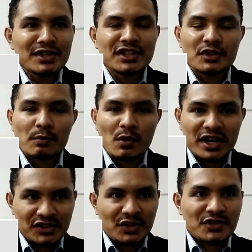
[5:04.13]
business
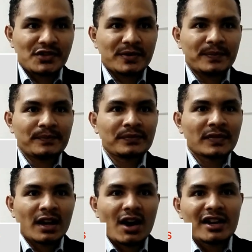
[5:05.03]
operations.
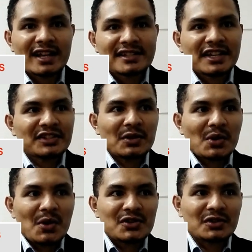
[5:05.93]
Current assets
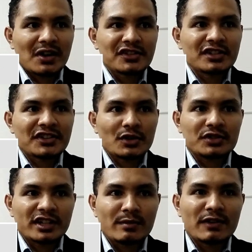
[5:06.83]
are also considered
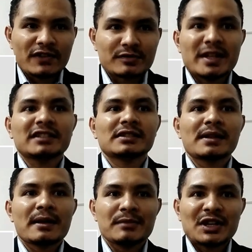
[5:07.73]
short-term investment
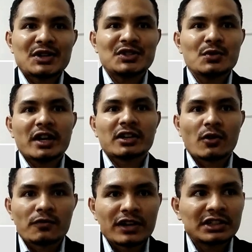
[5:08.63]
because you can
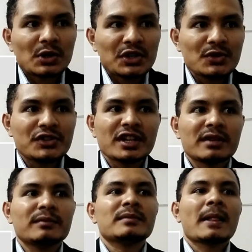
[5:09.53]
convert or use
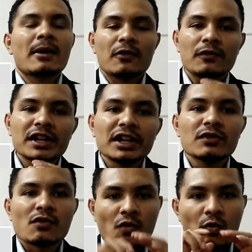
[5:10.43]
them
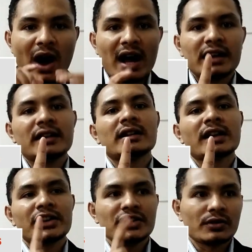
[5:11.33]
within 1
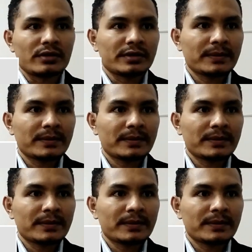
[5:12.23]
year.